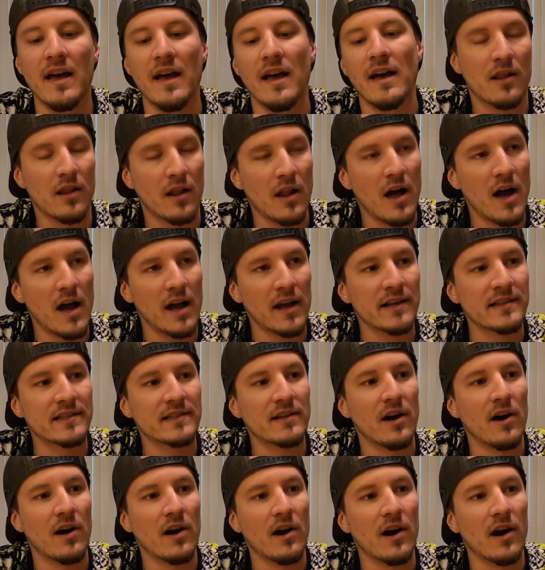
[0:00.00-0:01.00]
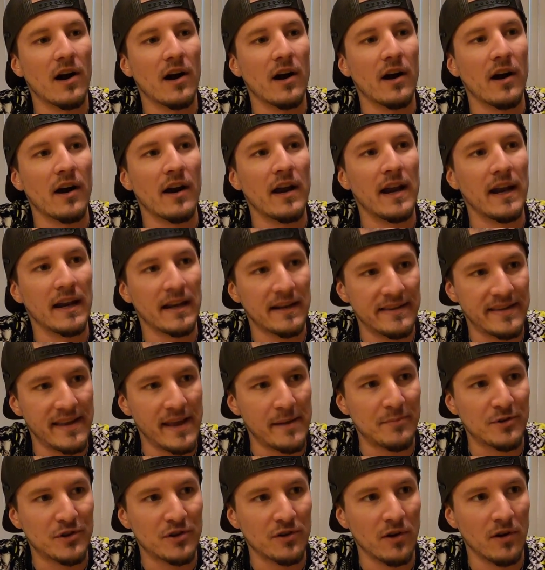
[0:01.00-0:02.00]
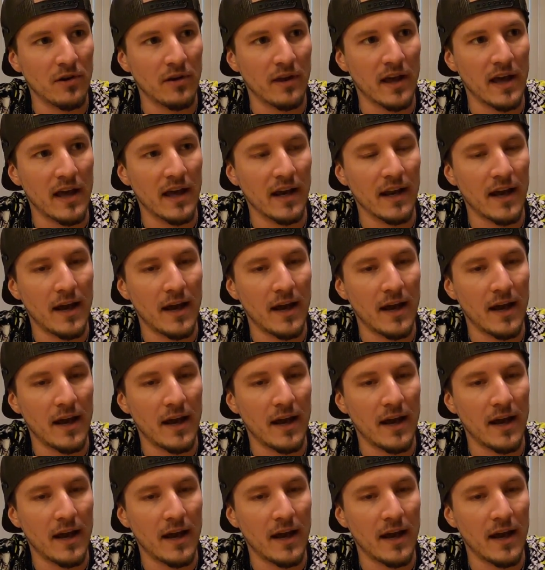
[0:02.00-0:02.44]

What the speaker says: Glocks are an exceptional gun.